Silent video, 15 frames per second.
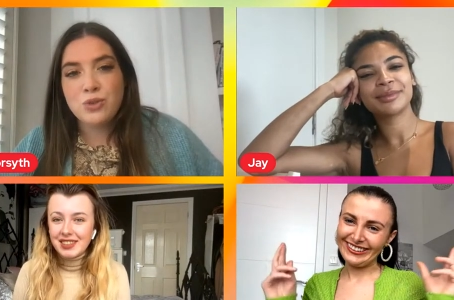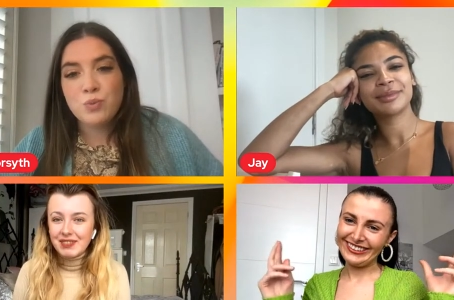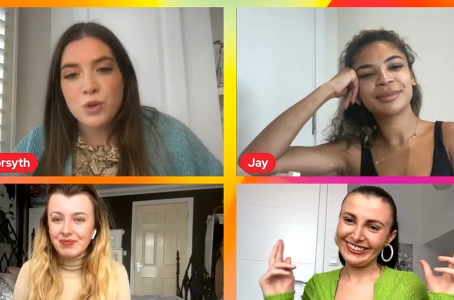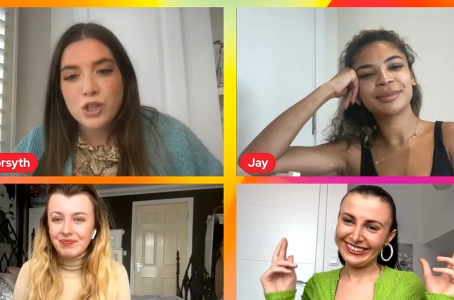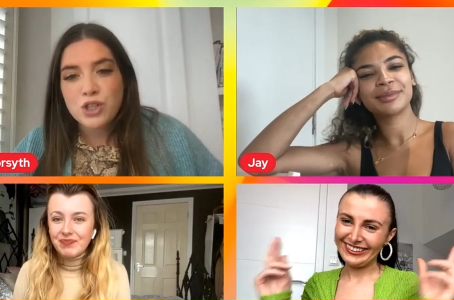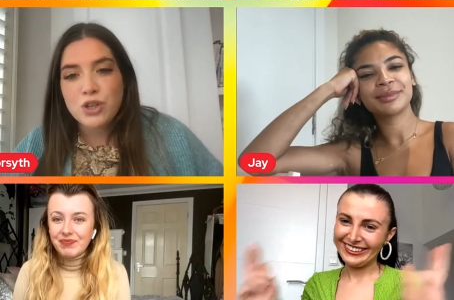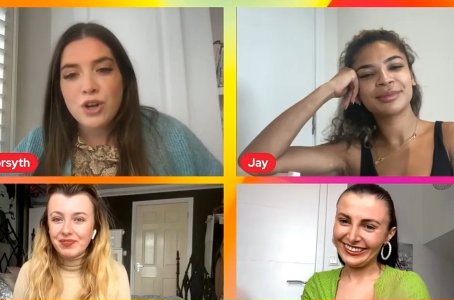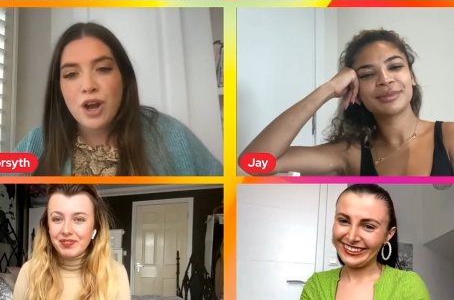
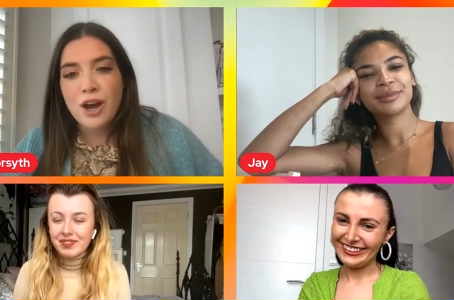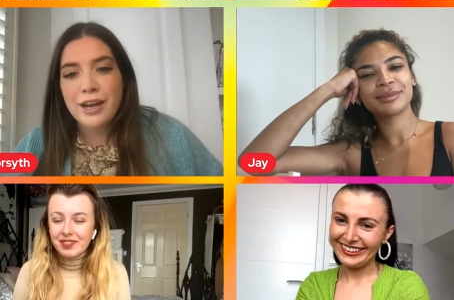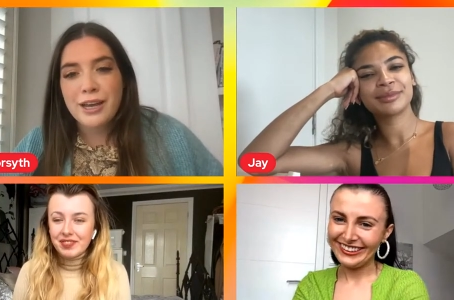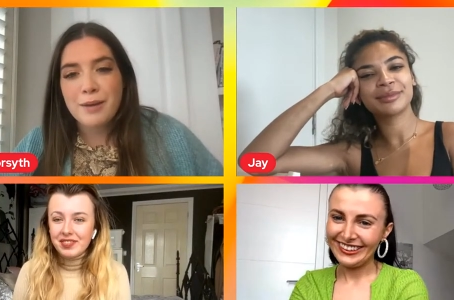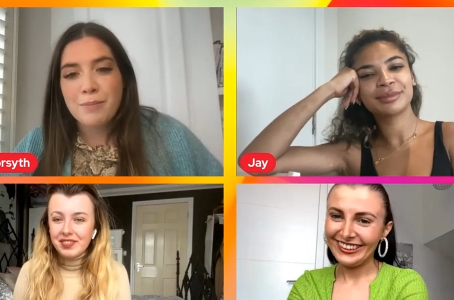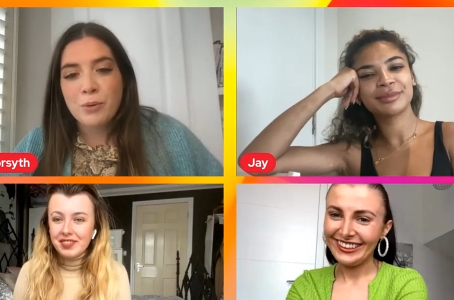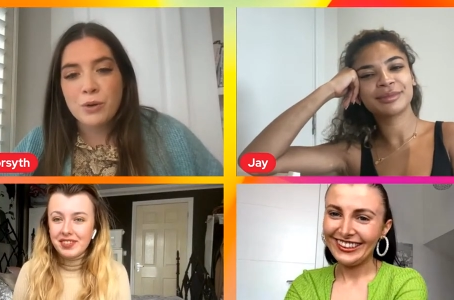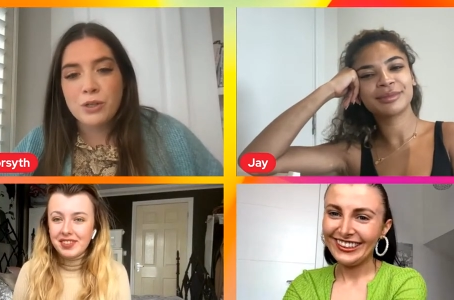Speaker 1: Would you
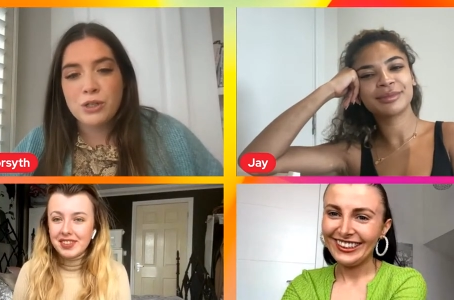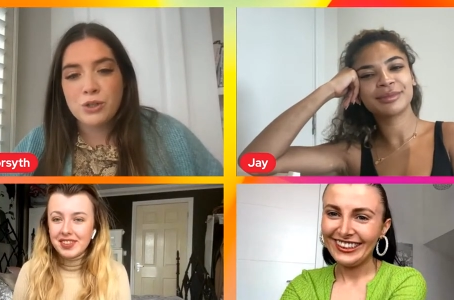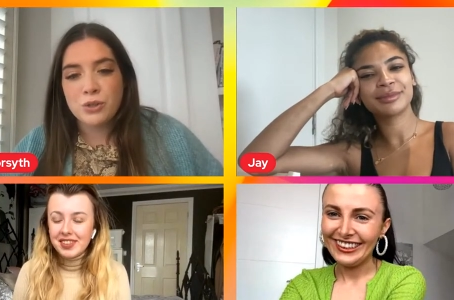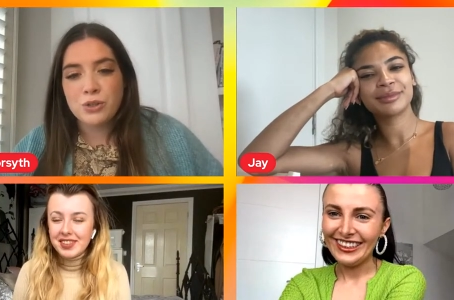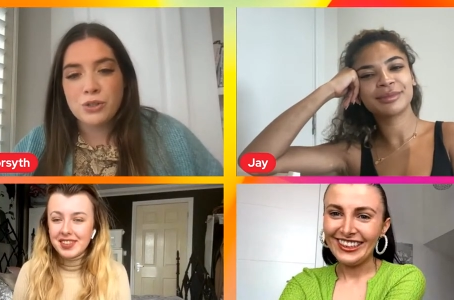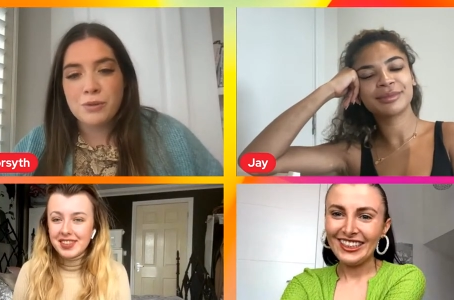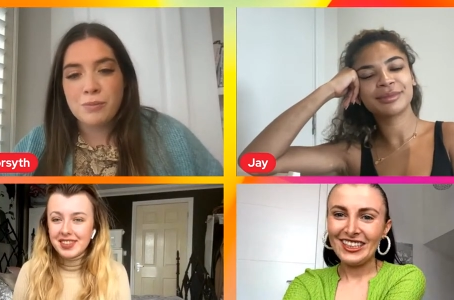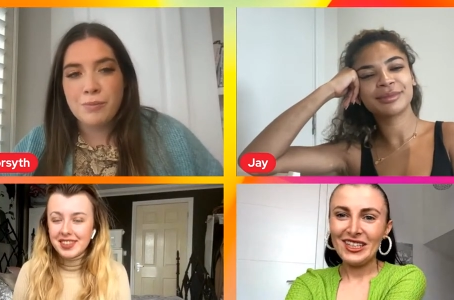like Boris
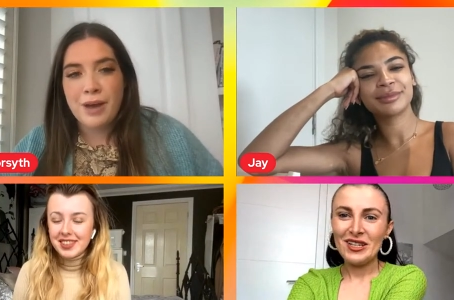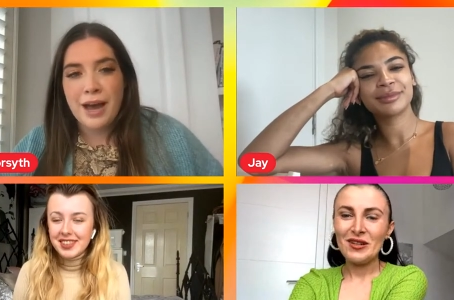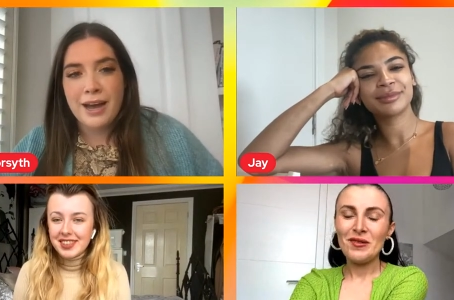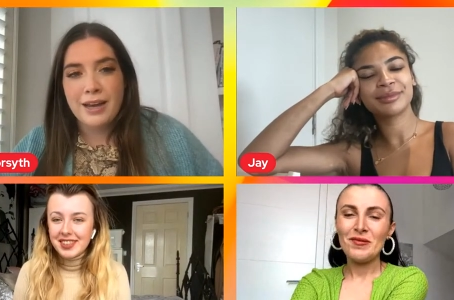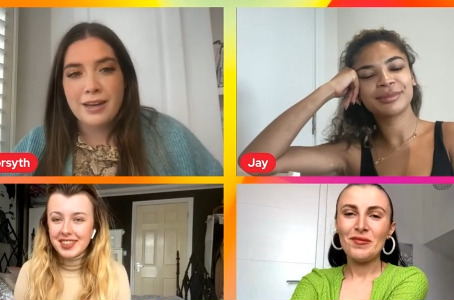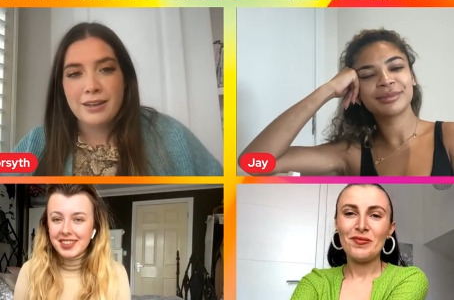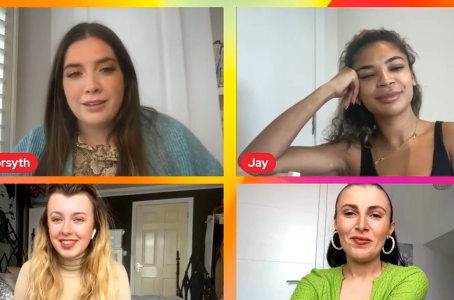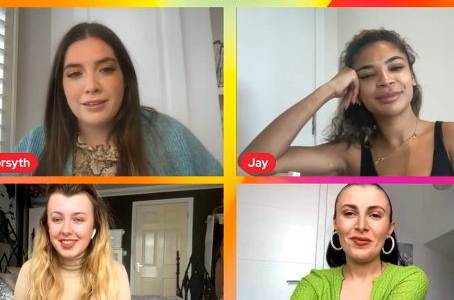Johnson back?